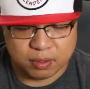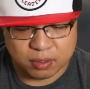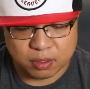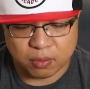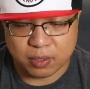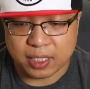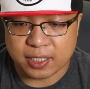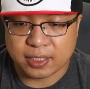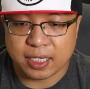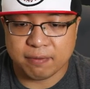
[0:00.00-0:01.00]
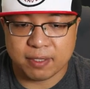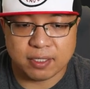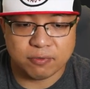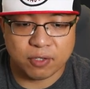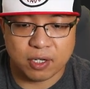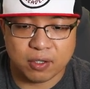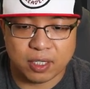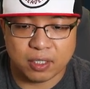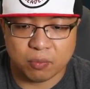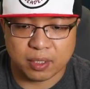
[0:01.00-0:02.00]
So we're gonna save this file,
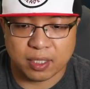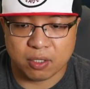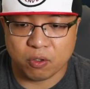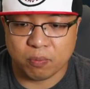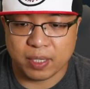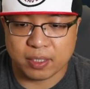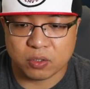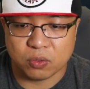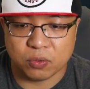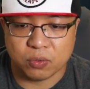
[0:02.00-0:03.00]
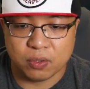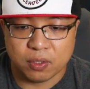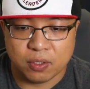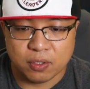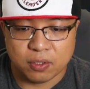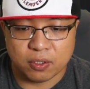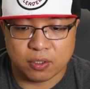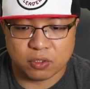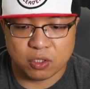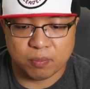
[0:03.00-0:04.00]
and then we're gonna go back to
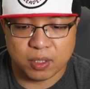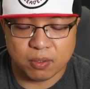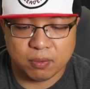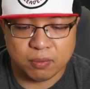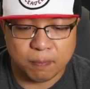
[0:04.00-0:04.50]
the terminal.